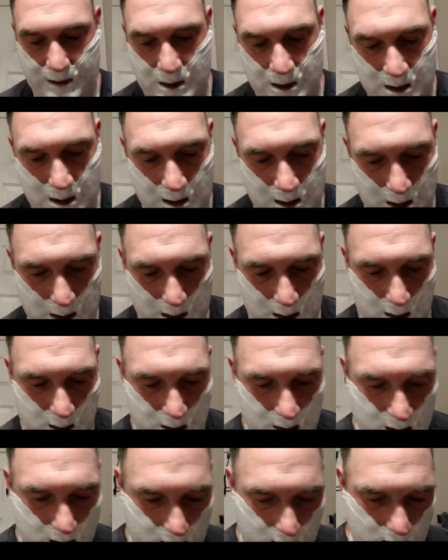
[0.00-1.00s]

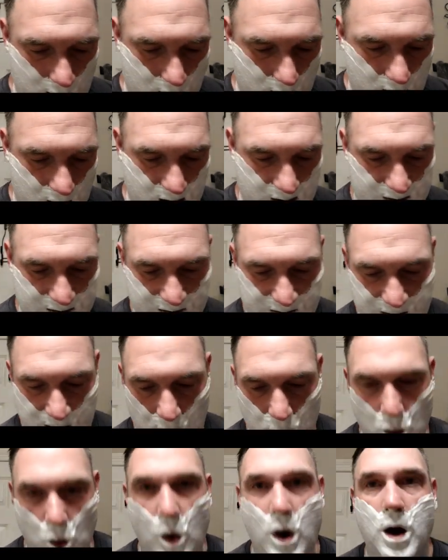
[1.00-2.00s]
So,
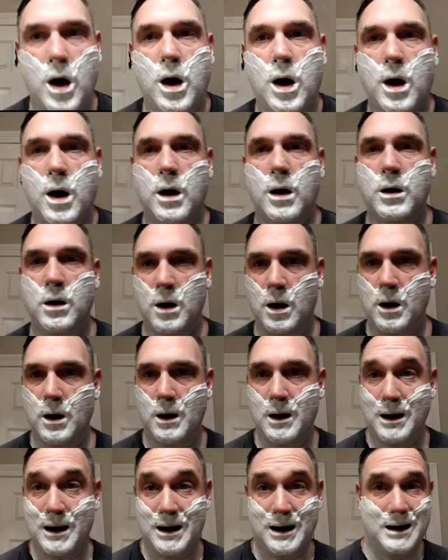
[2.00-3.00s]

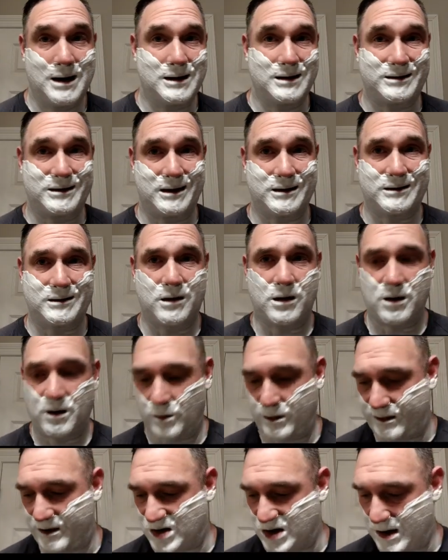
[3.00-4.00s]
let's get started
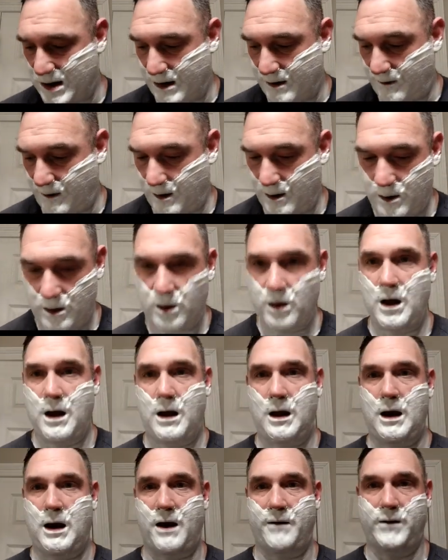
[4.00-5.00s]
with the shave.
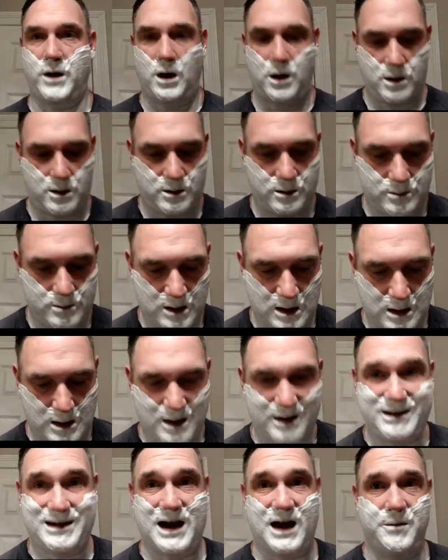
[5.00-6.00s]
Have you?
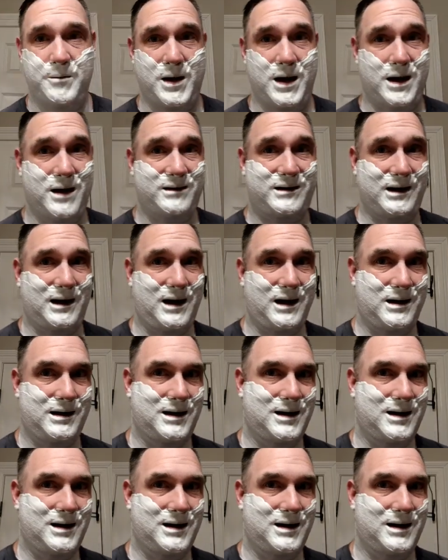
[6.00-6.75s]
10 minutes in.